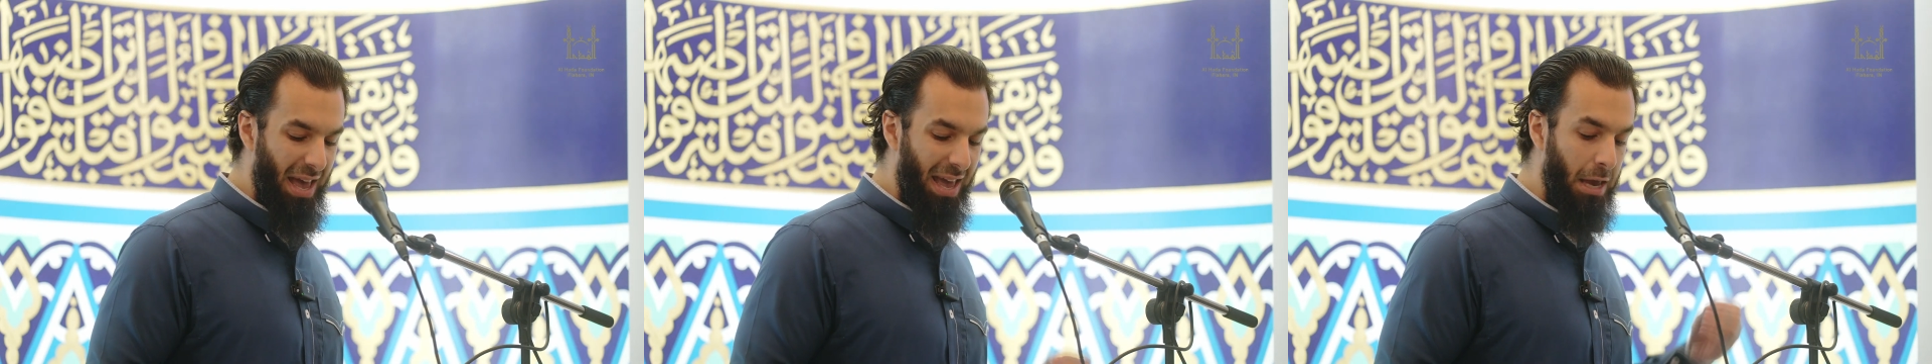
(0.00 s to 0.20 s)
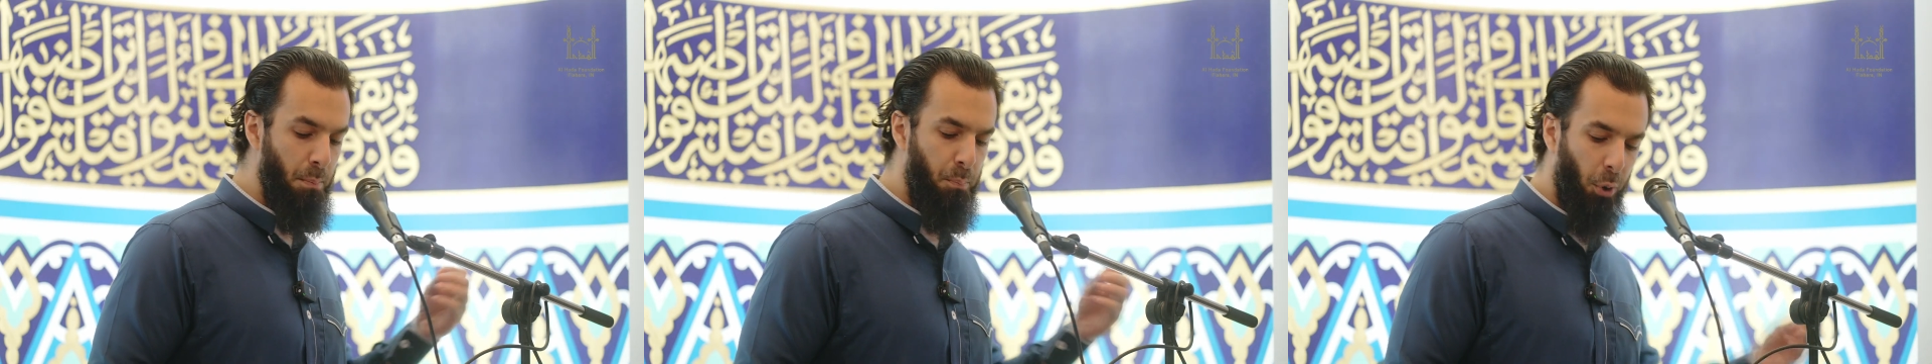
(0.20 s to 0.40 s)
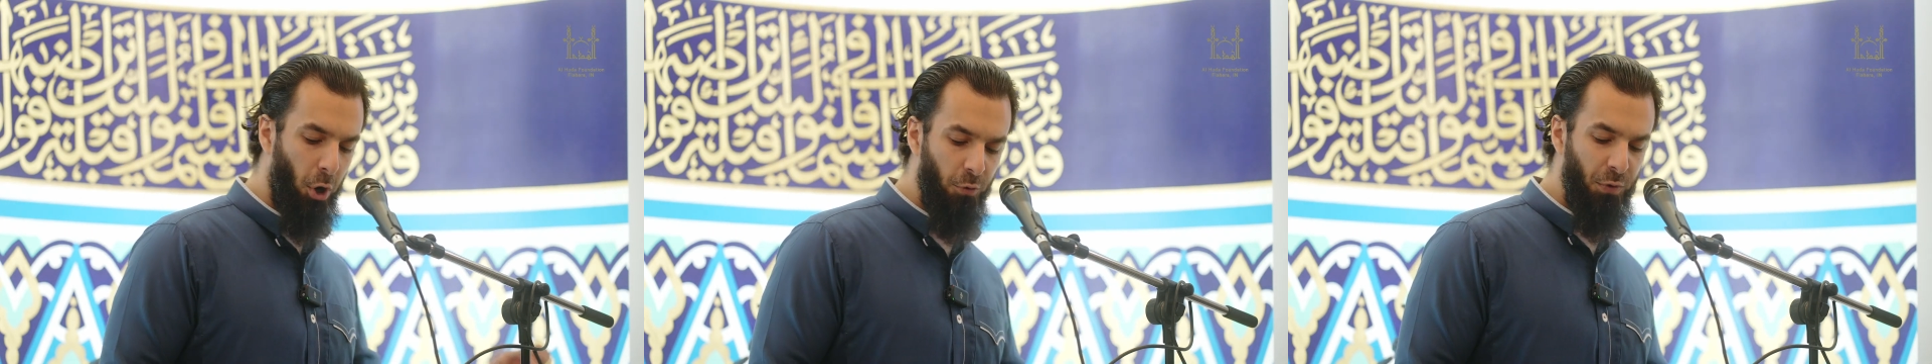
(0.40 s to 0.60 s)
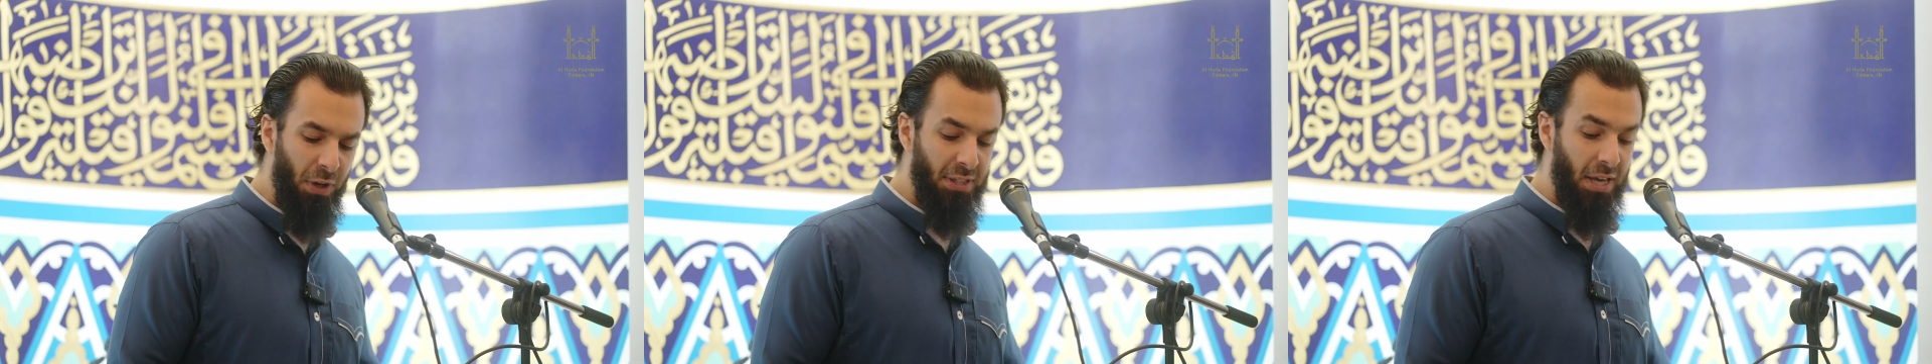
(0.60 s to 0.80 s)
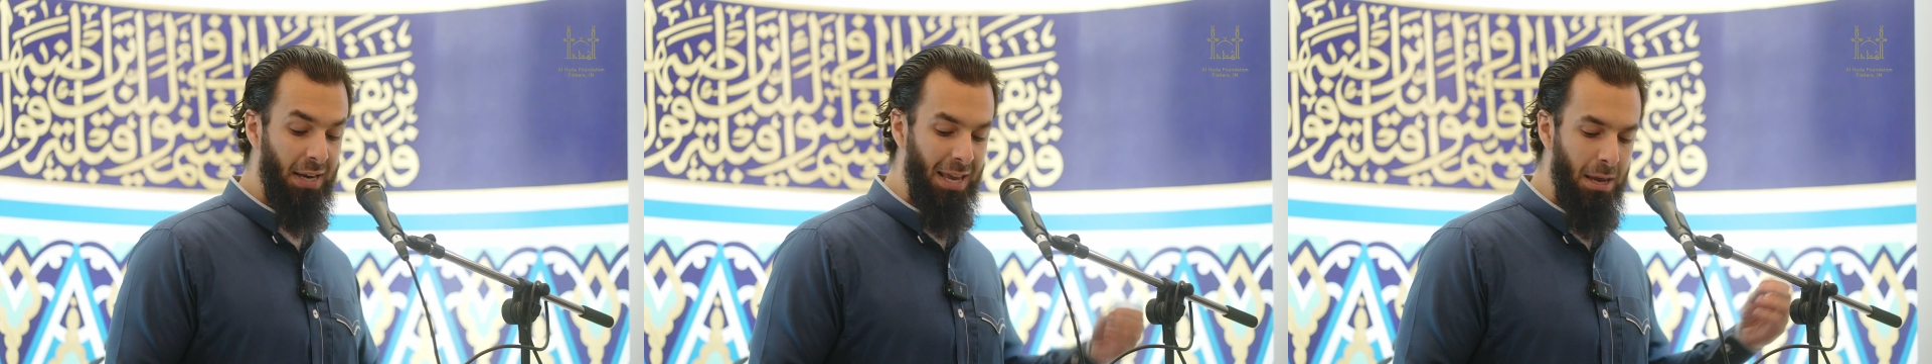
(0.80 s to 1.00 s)

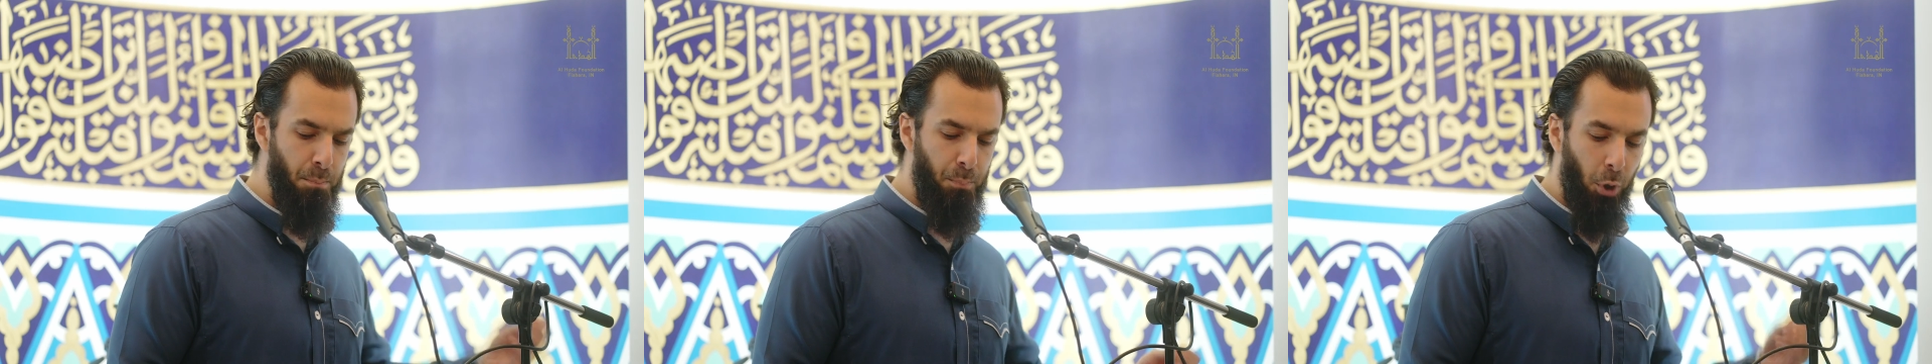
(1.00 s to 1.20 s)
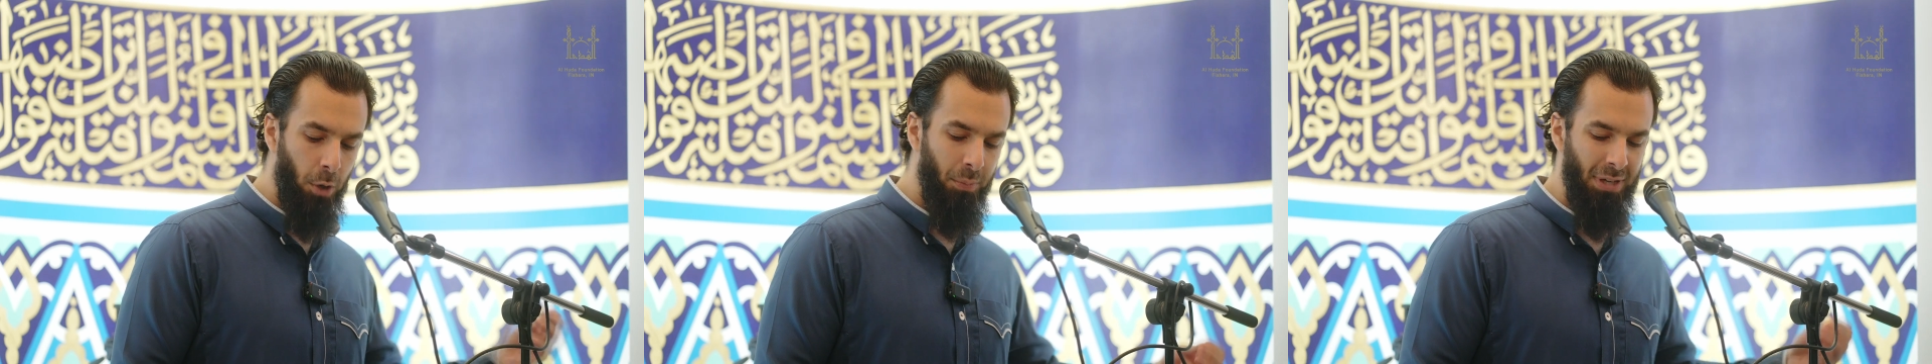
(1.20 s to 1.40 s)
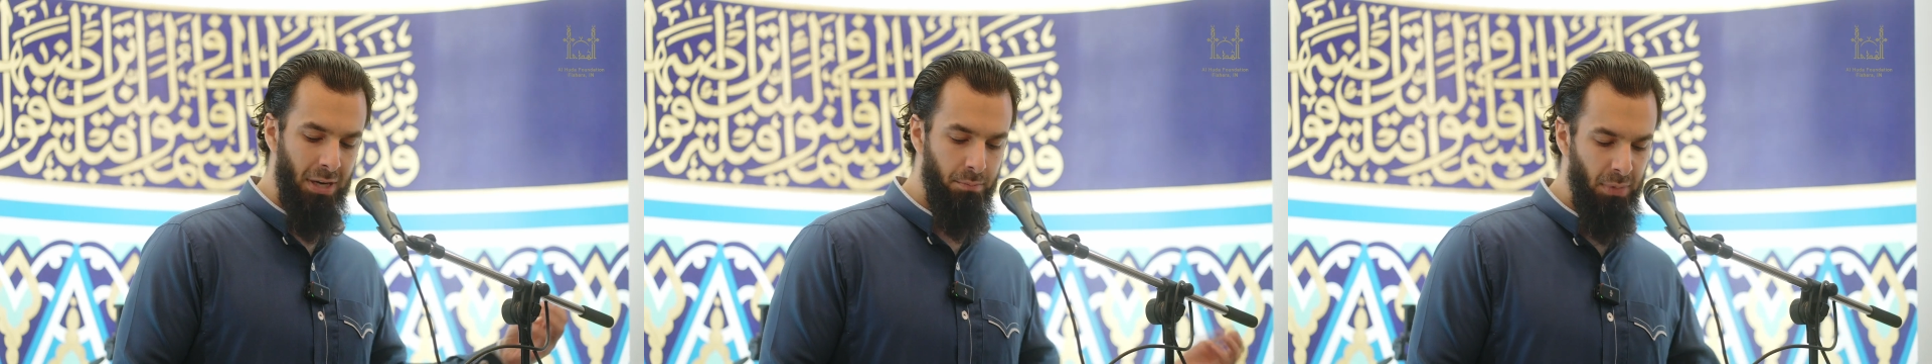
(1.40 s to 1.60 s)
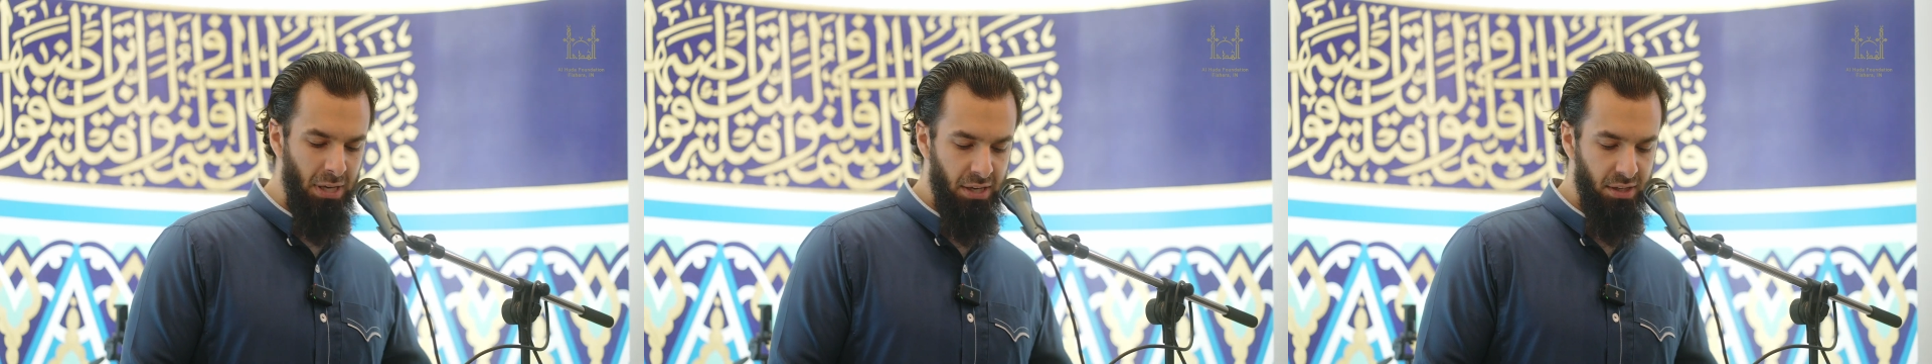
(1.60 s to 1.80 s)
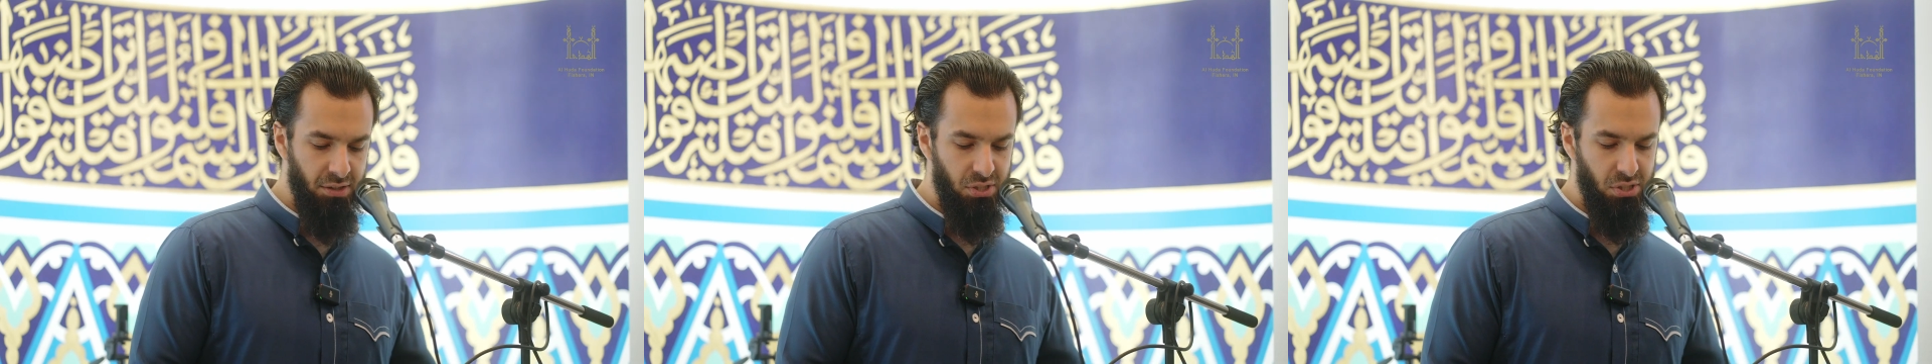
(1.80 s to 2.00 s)
imperfect and impermanent
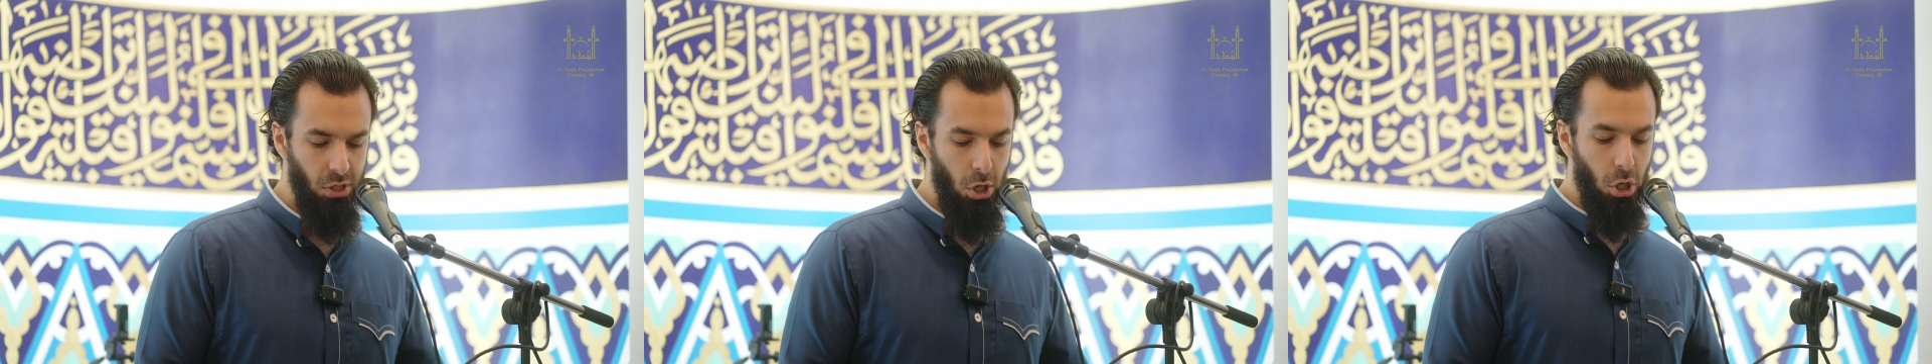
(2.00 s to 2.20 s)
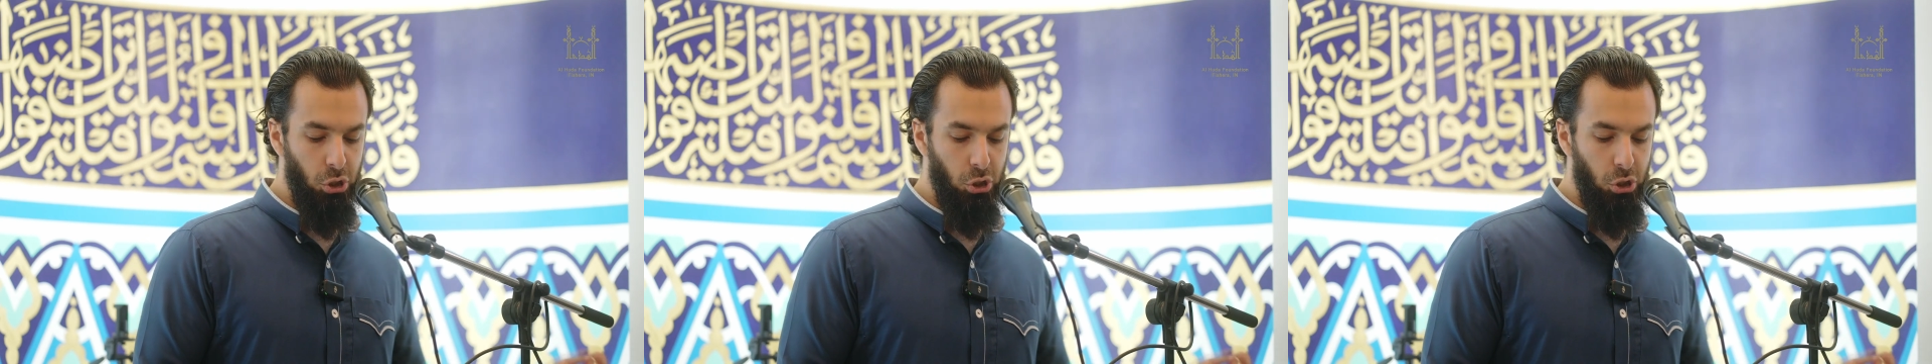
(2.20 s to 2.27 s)
means